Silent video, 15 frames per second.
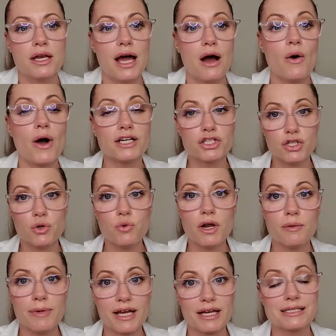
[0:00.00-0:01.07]
Now, I do
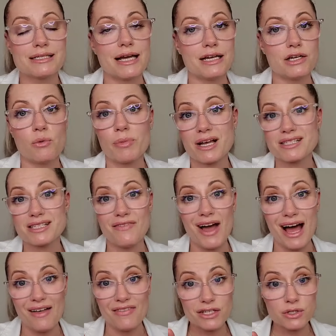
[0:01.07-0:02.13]
want to make a side note because I've
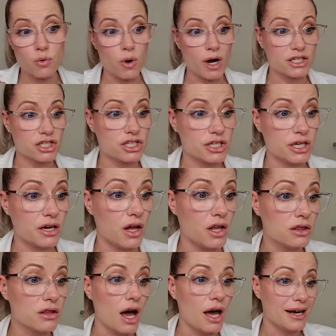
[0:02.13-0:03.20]
had this question
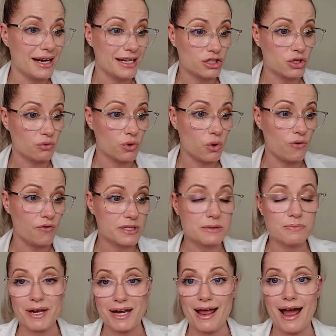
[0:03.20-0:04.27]
a lot and I don't know if
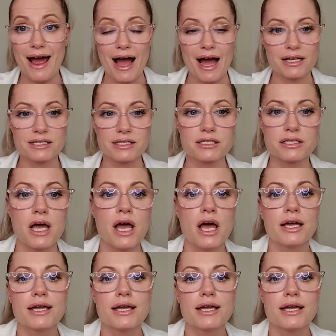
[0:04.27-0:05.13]
it's been asked.